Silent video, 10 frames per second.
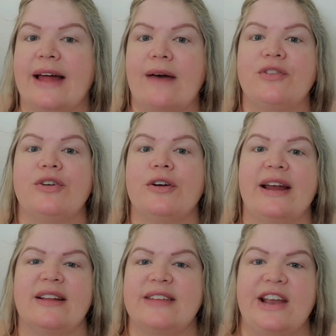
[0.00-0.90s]
Lavender,
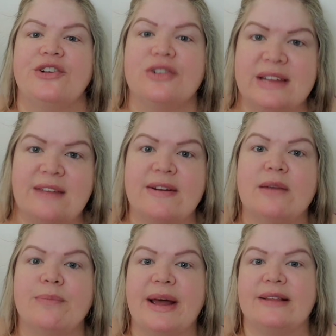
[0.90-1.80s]
I could take it or leave
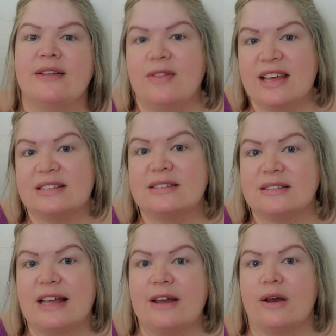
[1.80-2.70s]
it, but
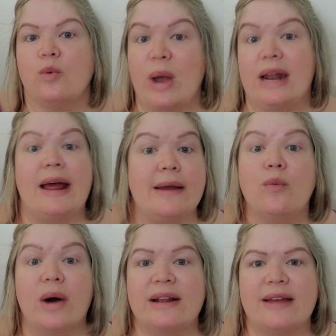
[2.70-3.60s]
this, when I
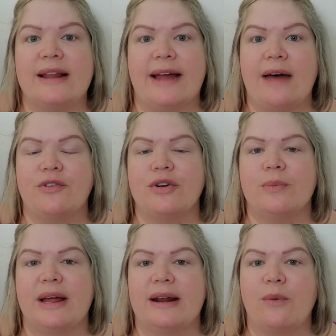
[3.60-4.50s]
want a lavender
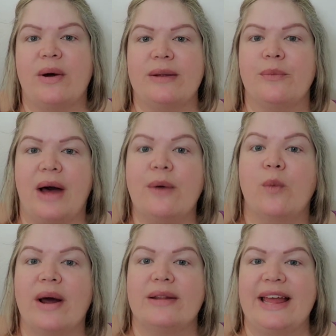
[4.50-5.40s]
blend, I want a, I
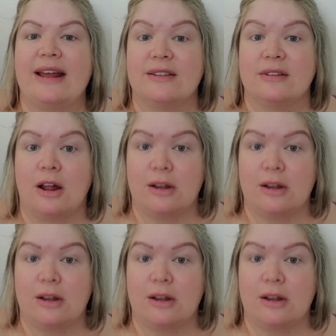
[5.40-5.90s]
want Leanna's